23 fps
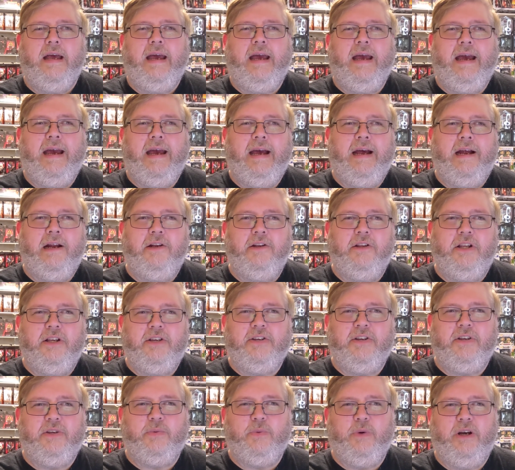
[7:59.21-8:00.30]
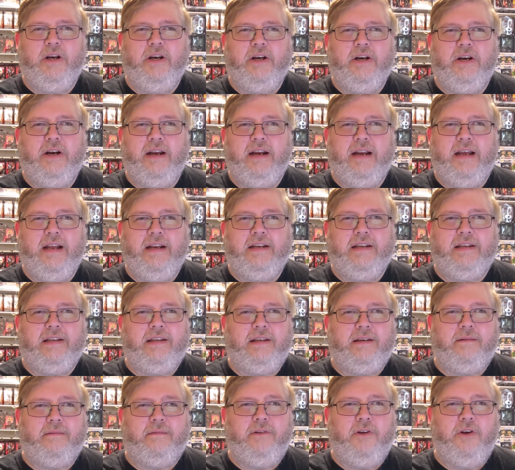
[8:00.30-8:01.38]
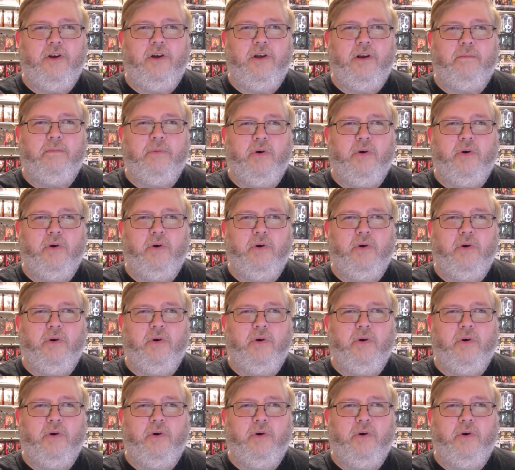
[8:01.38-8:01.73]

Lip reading: And this is where it gets good,